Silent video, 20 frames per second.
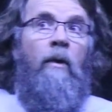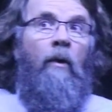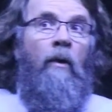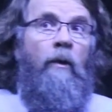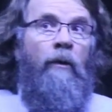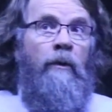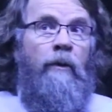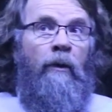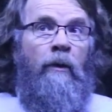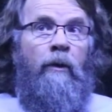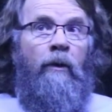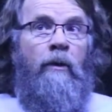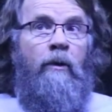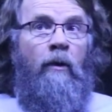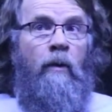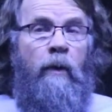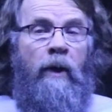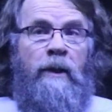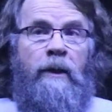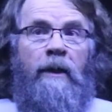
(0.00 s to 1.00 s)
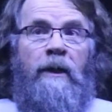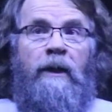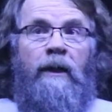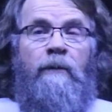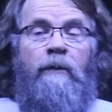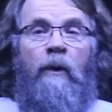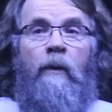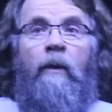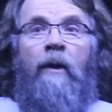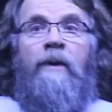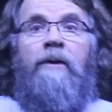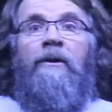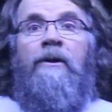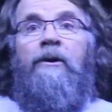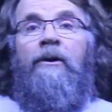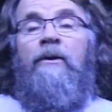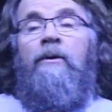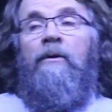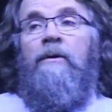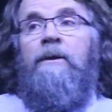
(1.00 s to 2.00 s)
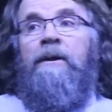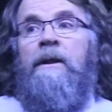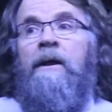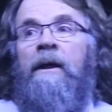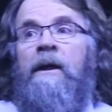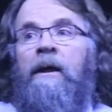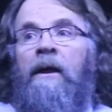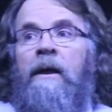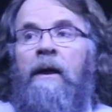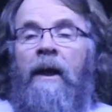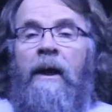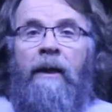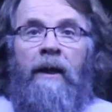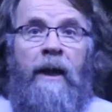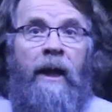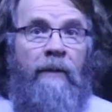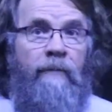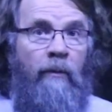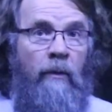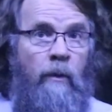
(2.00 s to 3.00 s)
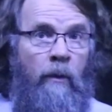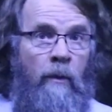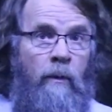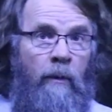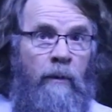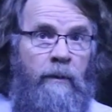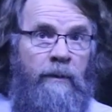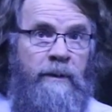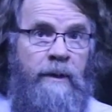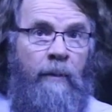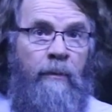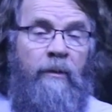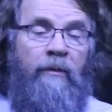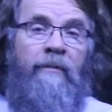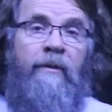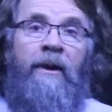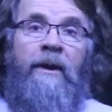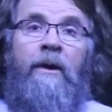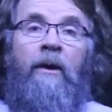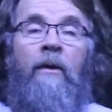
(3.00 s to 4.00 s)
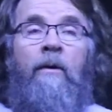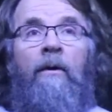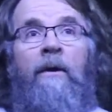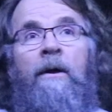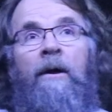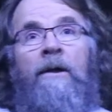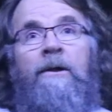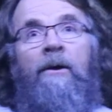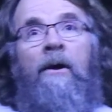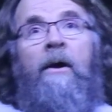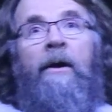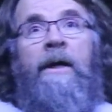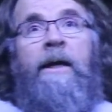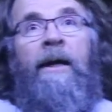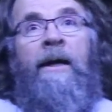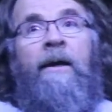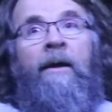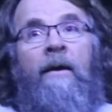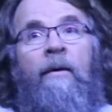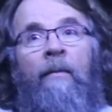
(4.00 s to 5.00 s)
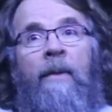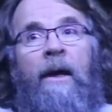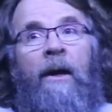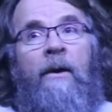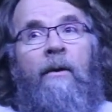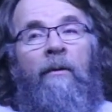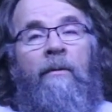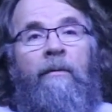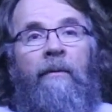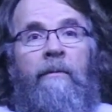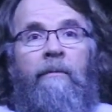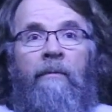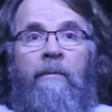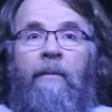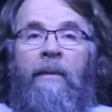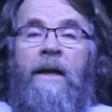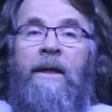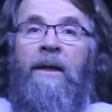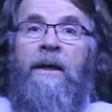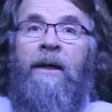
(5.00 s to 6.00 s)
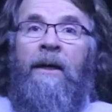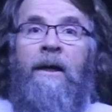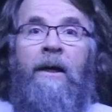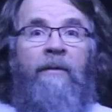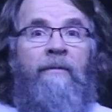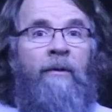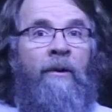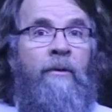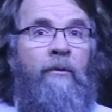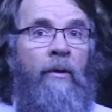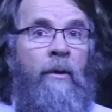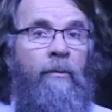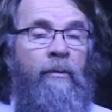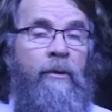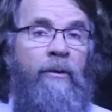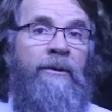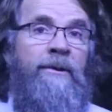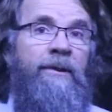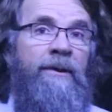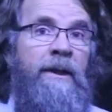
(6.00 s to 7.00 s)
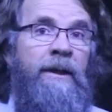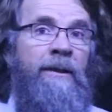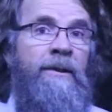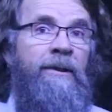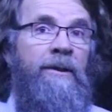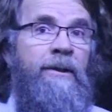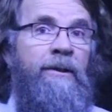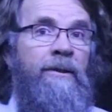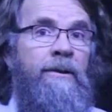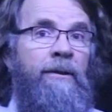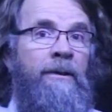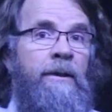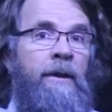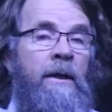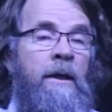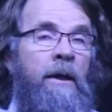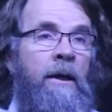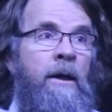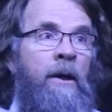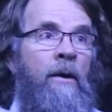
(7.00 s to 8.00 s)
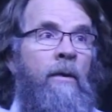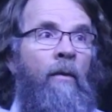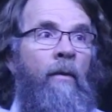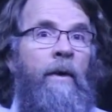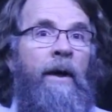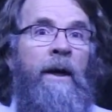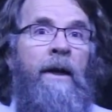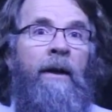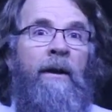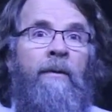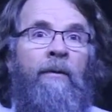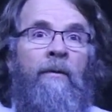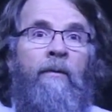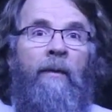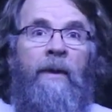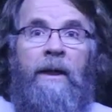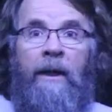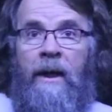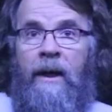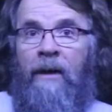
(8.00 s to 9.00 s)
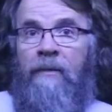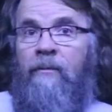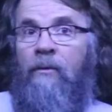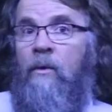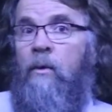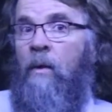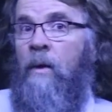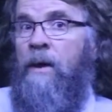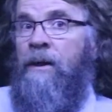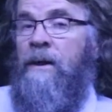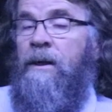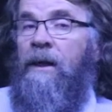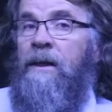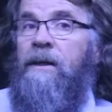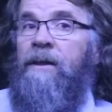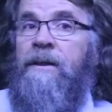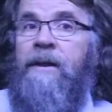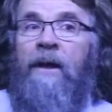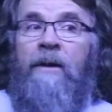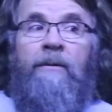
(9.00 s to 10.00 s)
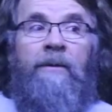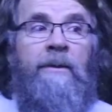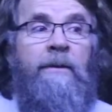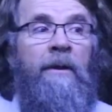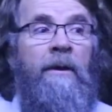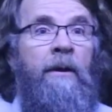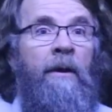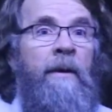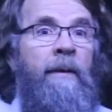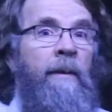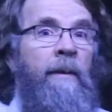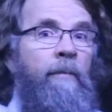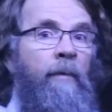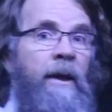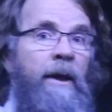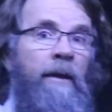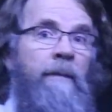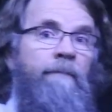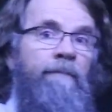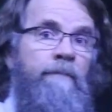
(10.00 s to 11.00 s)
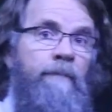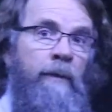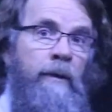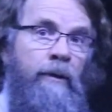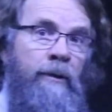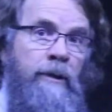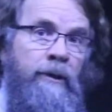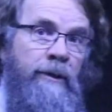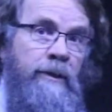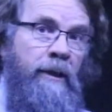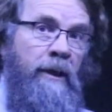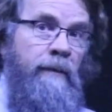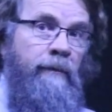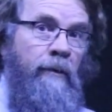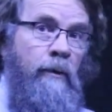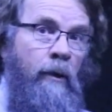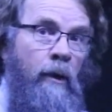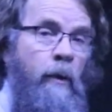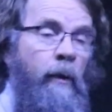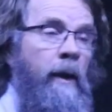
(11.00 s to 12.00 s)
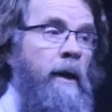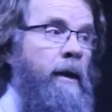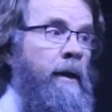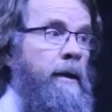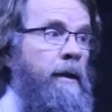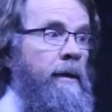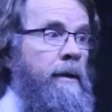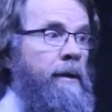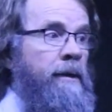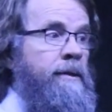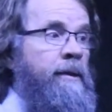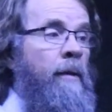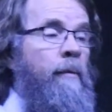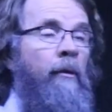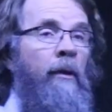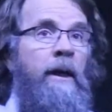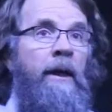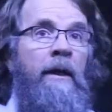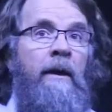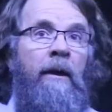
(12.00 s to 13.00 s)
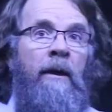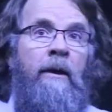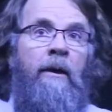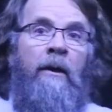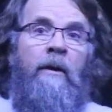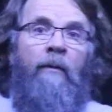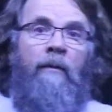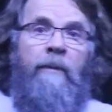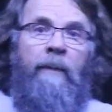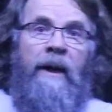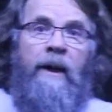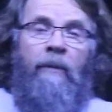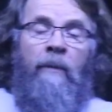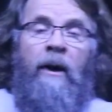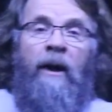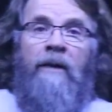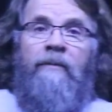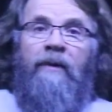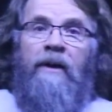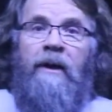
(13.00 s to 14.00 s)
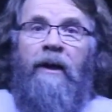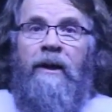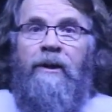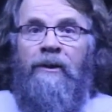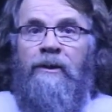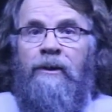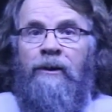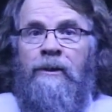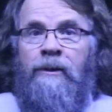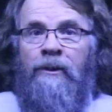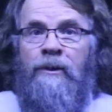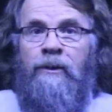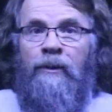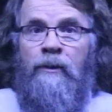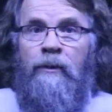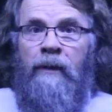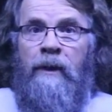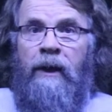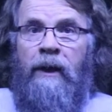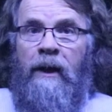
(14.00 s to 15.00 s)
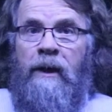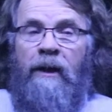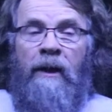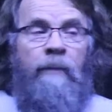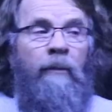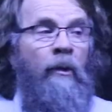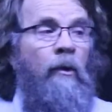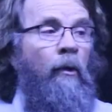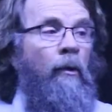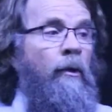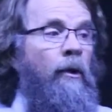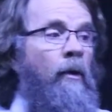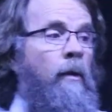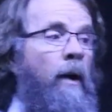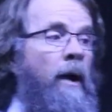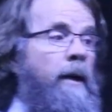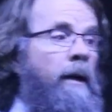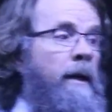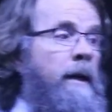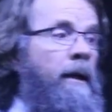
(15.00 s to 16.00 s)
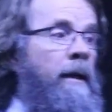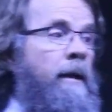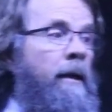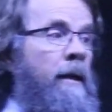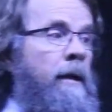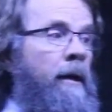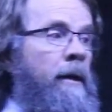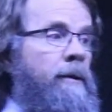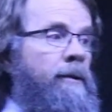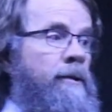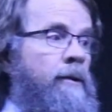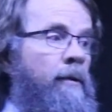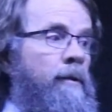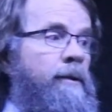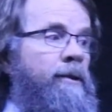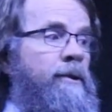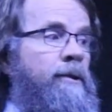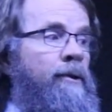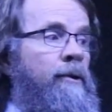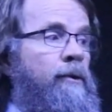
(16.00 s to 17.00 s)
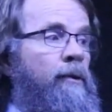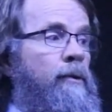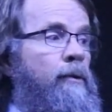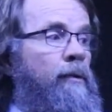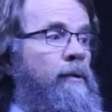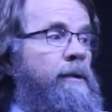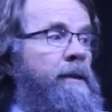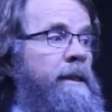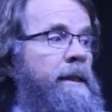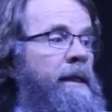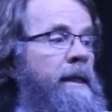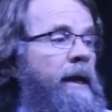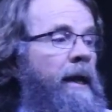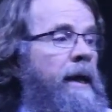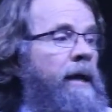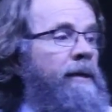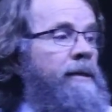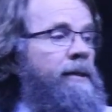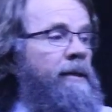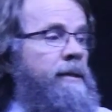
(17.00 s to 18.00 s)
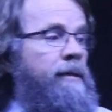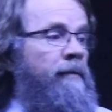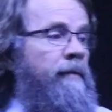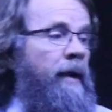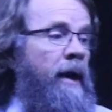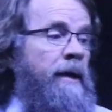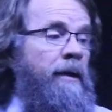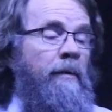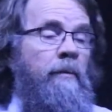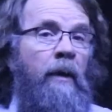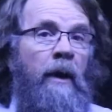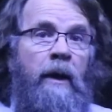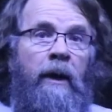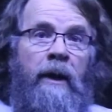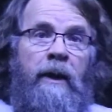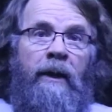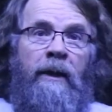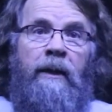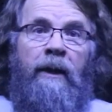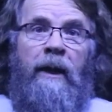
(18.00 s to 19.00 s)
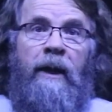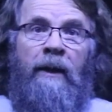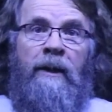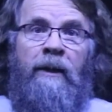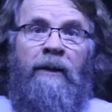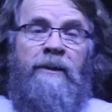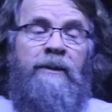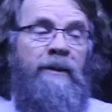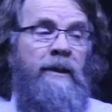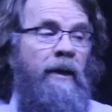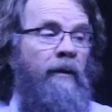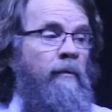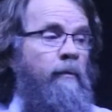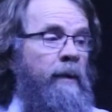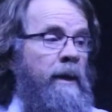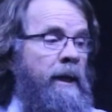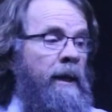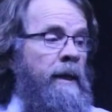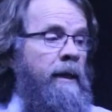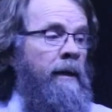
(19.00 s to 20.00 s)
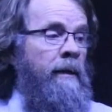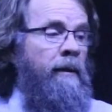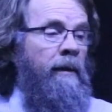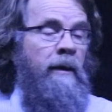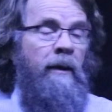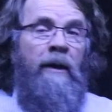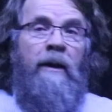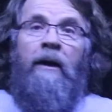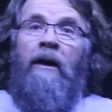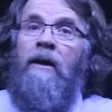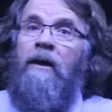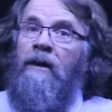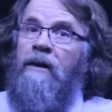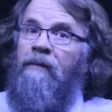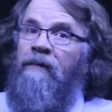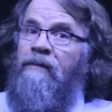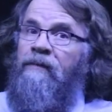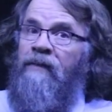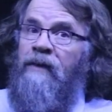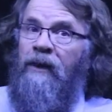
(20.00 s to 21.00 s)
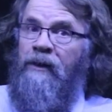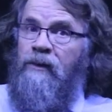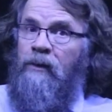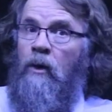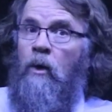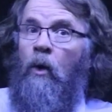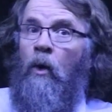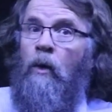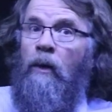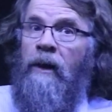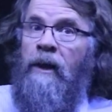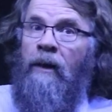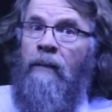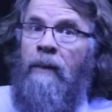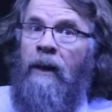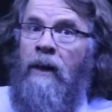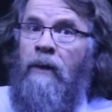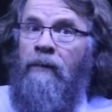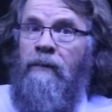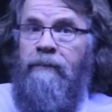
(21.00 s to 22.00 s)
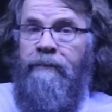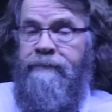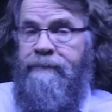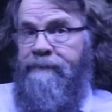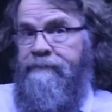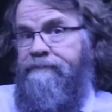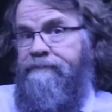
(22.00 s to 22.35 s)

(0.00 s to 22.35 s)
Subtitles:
order quantity we want to use, and I have a whole separate video talking about making inventory purchasing decisions when we have quantity discounts. But just to give you a quick summary, we make a modification to the economic order quantity, so it's 2DS divided by, and instead of being a fixed holding amount,